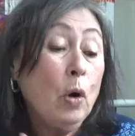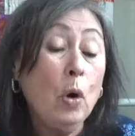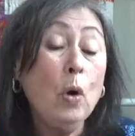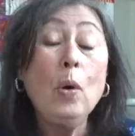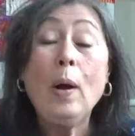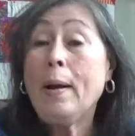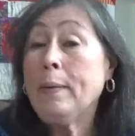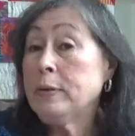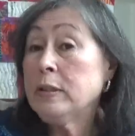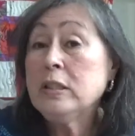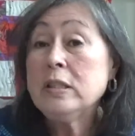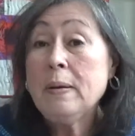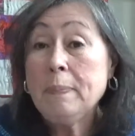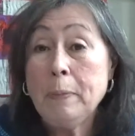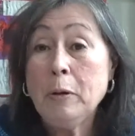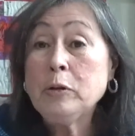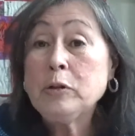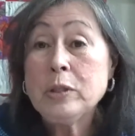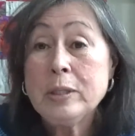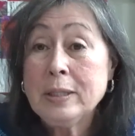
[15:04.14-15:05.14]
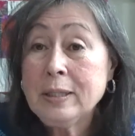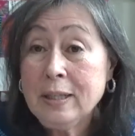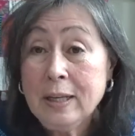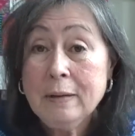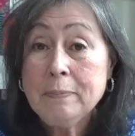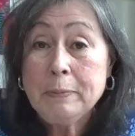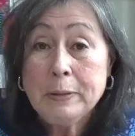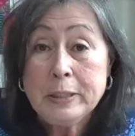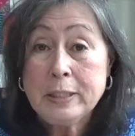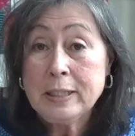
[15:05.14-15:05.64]
I was supposed to
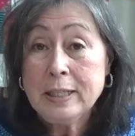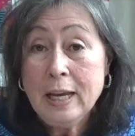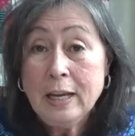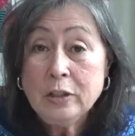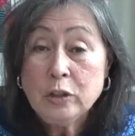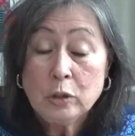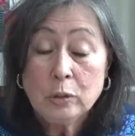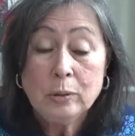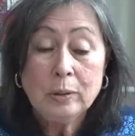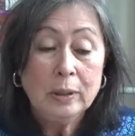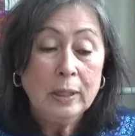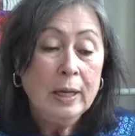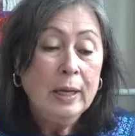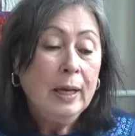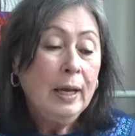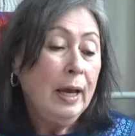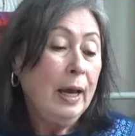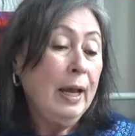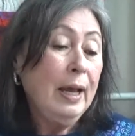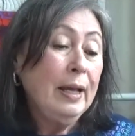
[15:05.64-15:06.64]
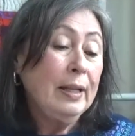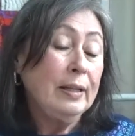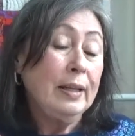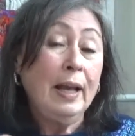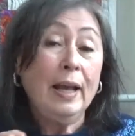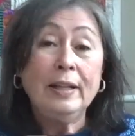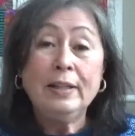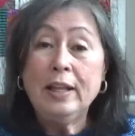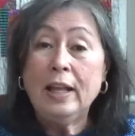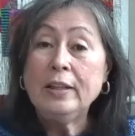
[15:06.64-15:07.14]
keep a schedule, and
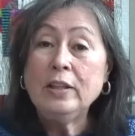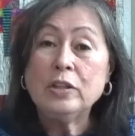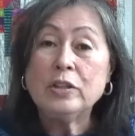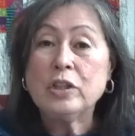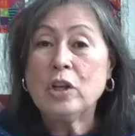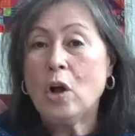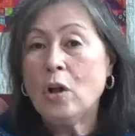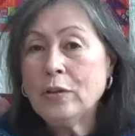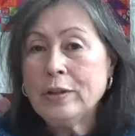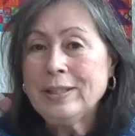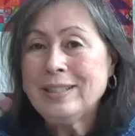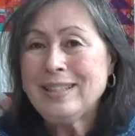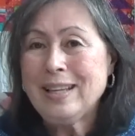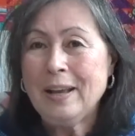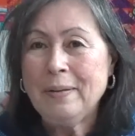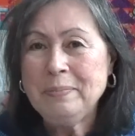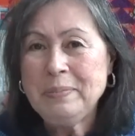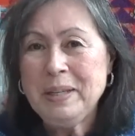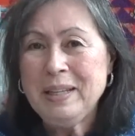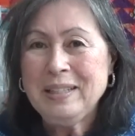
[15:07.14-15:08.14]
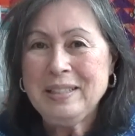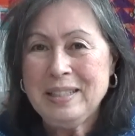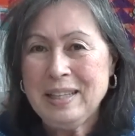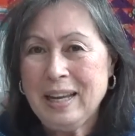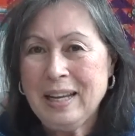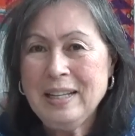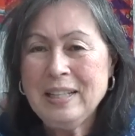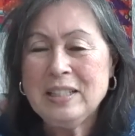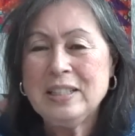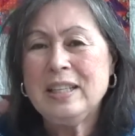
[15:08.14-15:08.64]
then there's all these empty
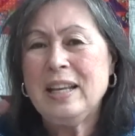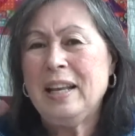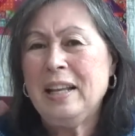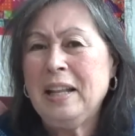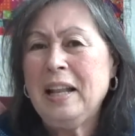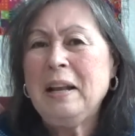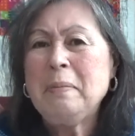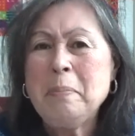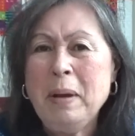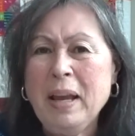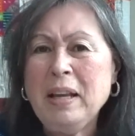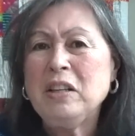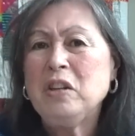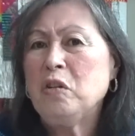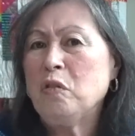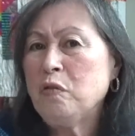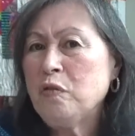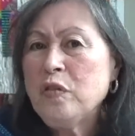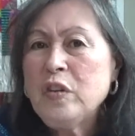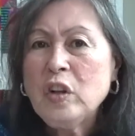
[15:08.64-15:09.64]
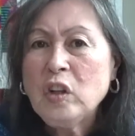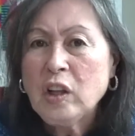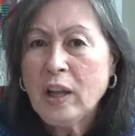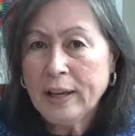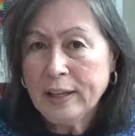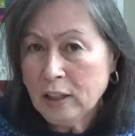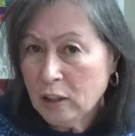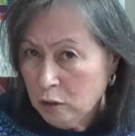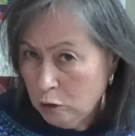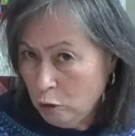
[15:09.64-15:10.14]
dates and they make you feel
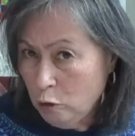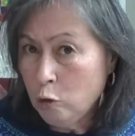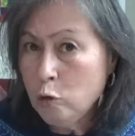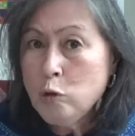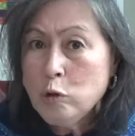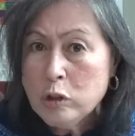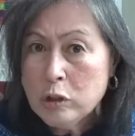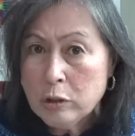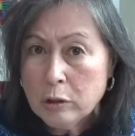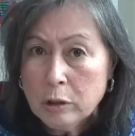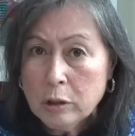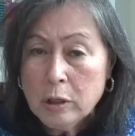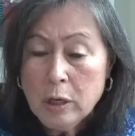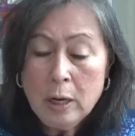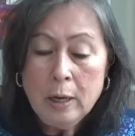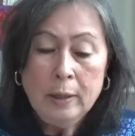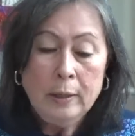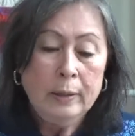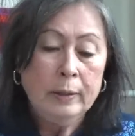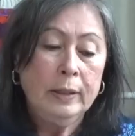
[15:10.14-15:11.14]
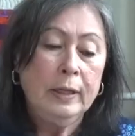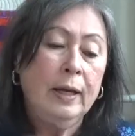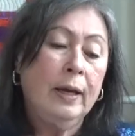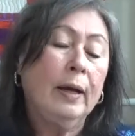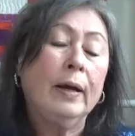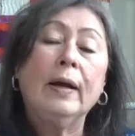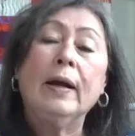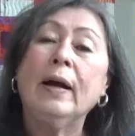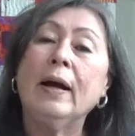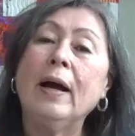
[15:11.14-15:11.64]
like a loser.
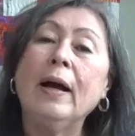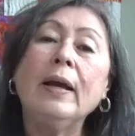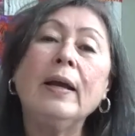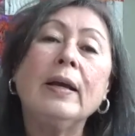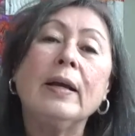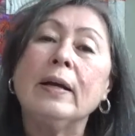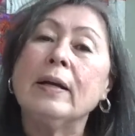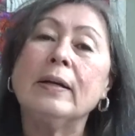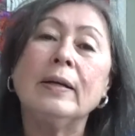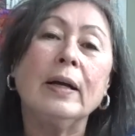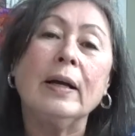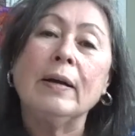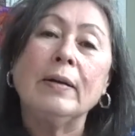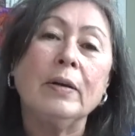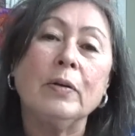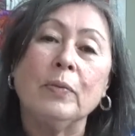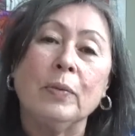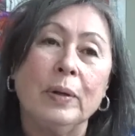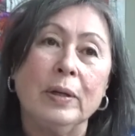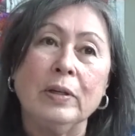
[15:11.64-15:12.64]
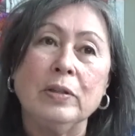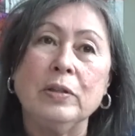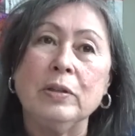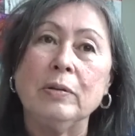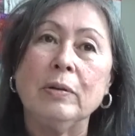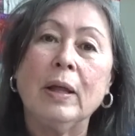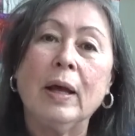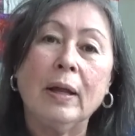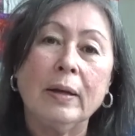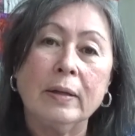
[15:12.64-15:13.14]
Yeah, I don't want to do
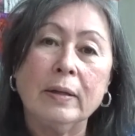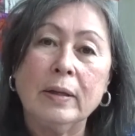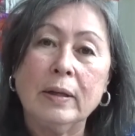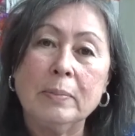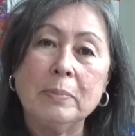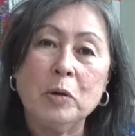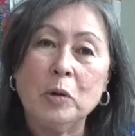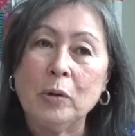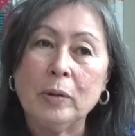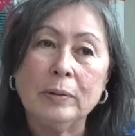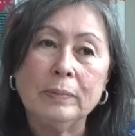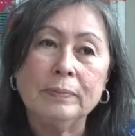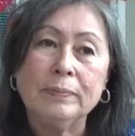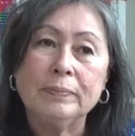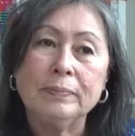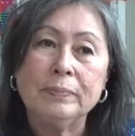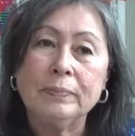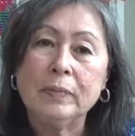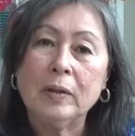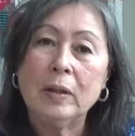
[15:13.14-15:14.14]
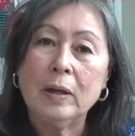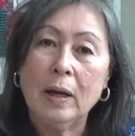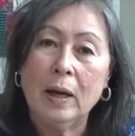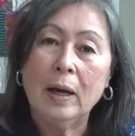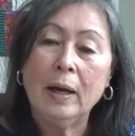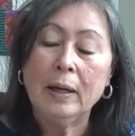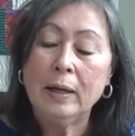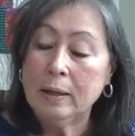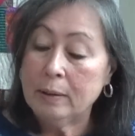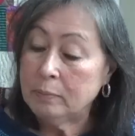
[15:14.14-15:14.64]
that anymore.
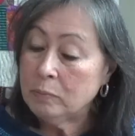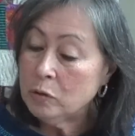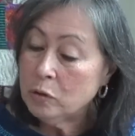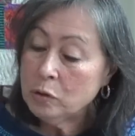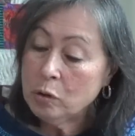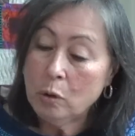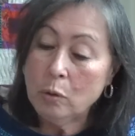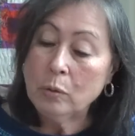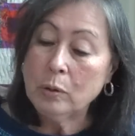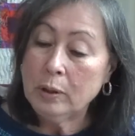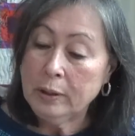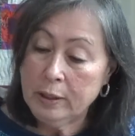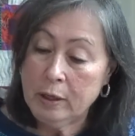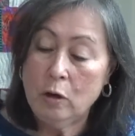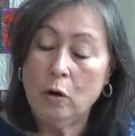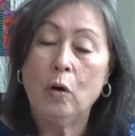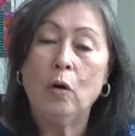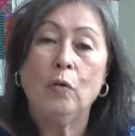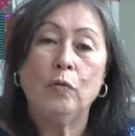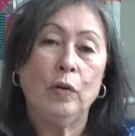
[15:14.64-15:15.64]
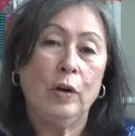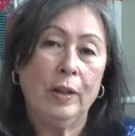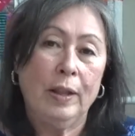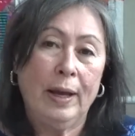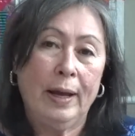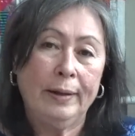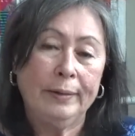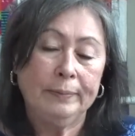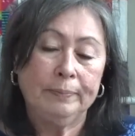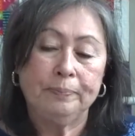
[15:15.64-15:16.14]
I am totally over
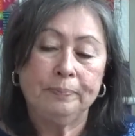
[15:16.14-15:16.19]
that.